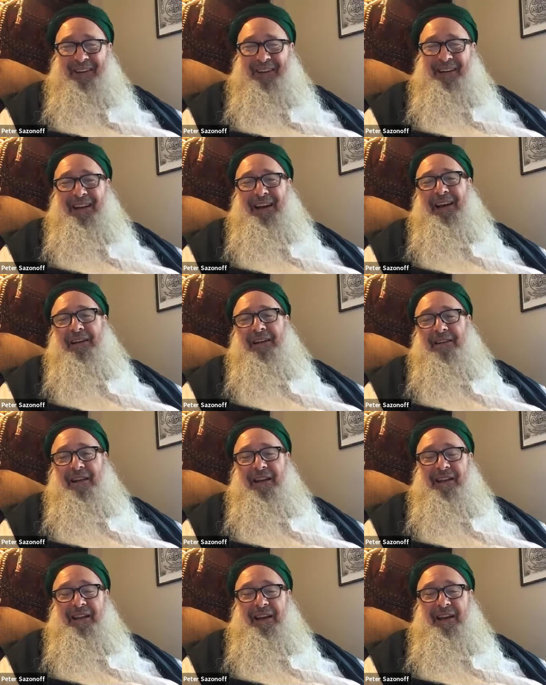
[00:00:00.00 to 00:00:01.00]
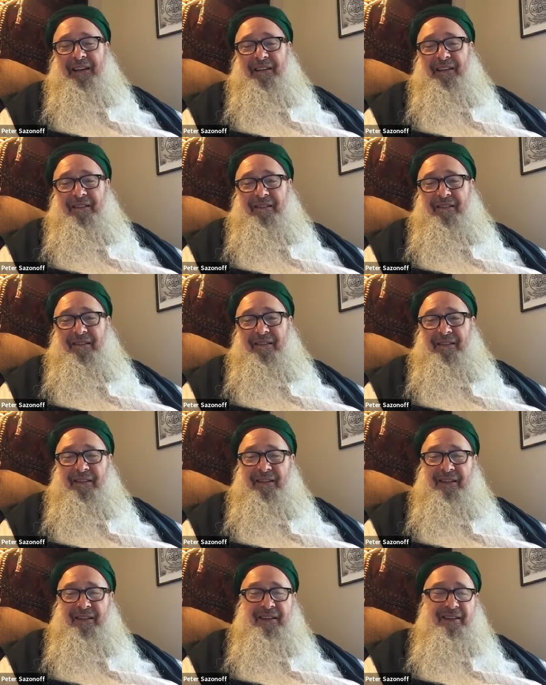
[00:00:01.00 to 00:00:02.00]
Yeah, it's like that. He's an
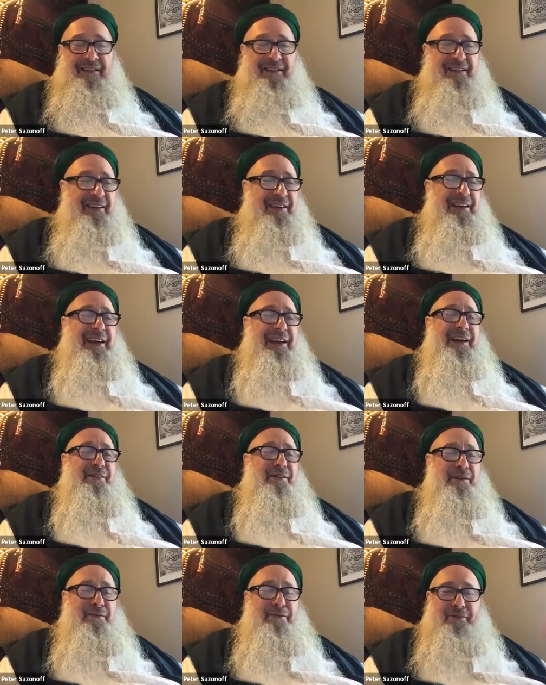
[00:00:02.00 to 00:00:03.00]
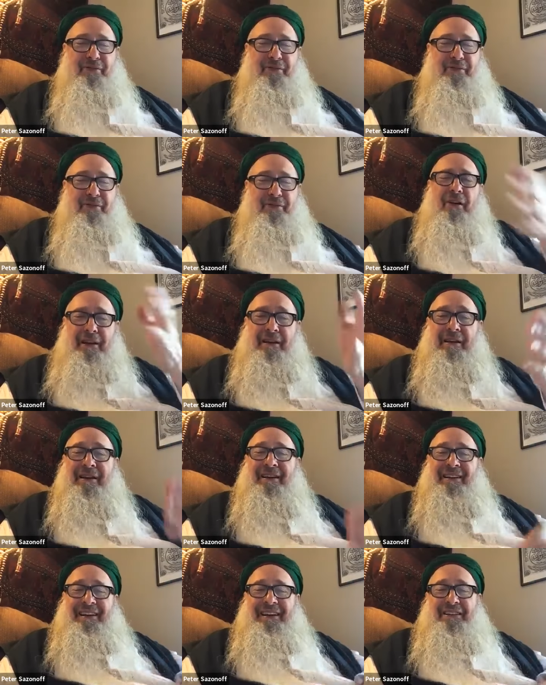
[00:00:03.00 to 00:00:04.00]
idiot. And they're
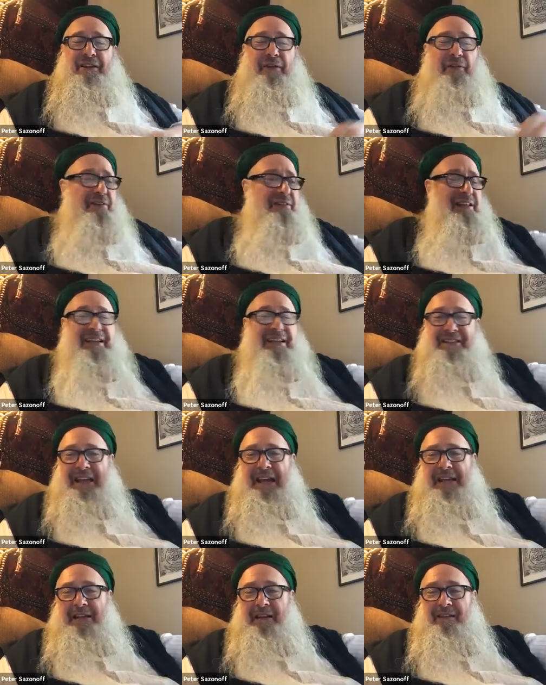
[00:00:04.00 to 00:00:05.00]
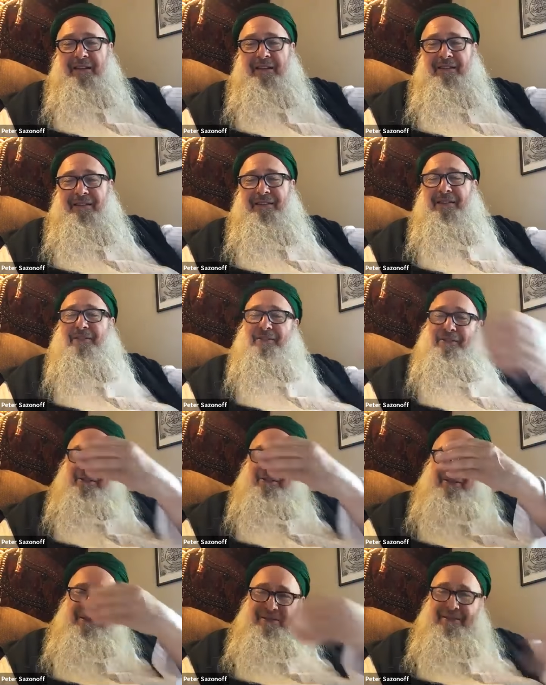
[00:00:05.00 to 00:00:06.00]
calling as if he's not standing there. They're
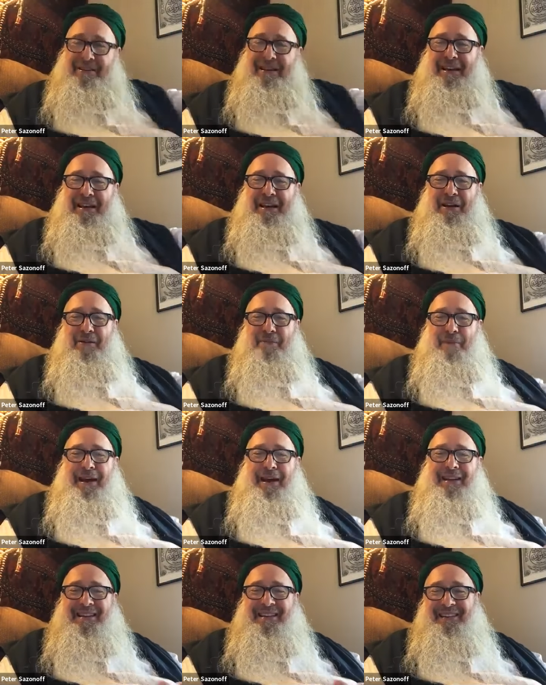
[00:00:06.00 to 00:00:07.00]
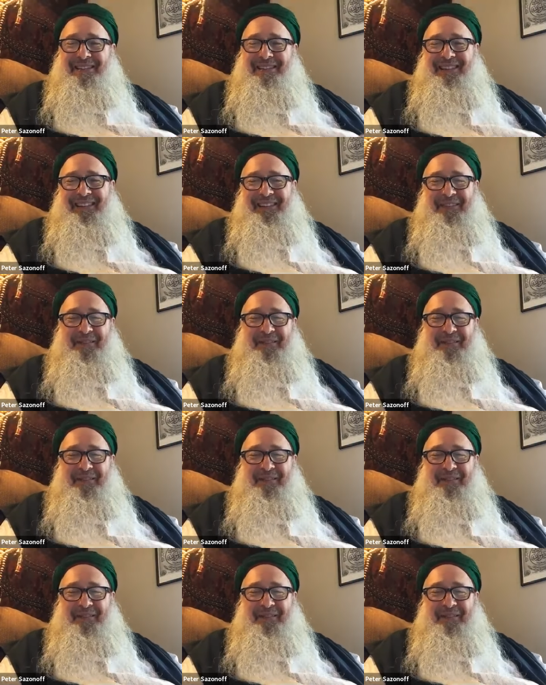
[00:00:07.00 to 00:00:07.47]
saying how bad he is.